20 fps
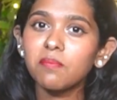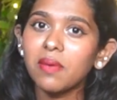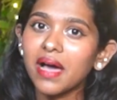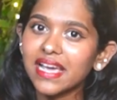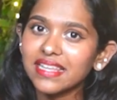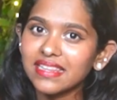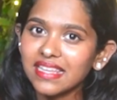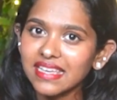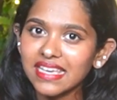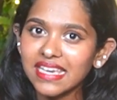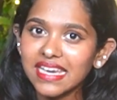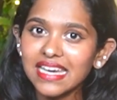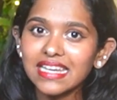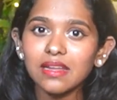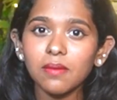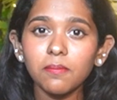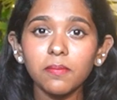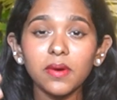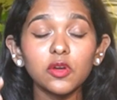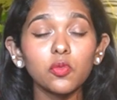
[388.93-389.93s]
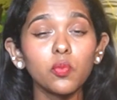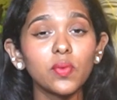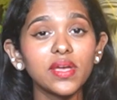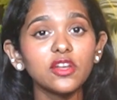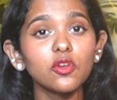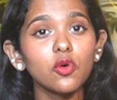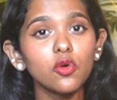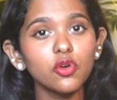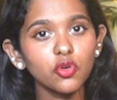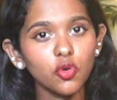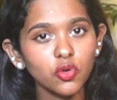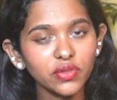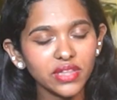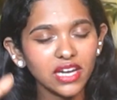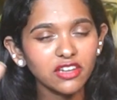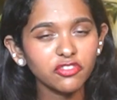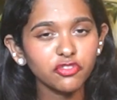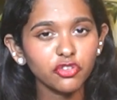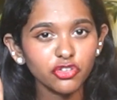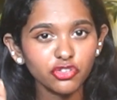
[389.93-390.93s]
by the heat, but we don't know
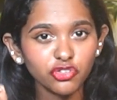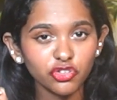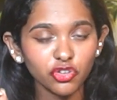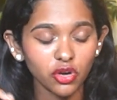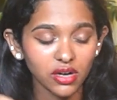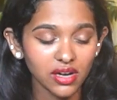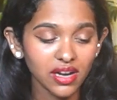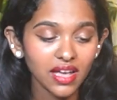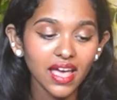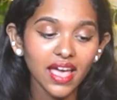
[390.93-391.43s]
that for sure.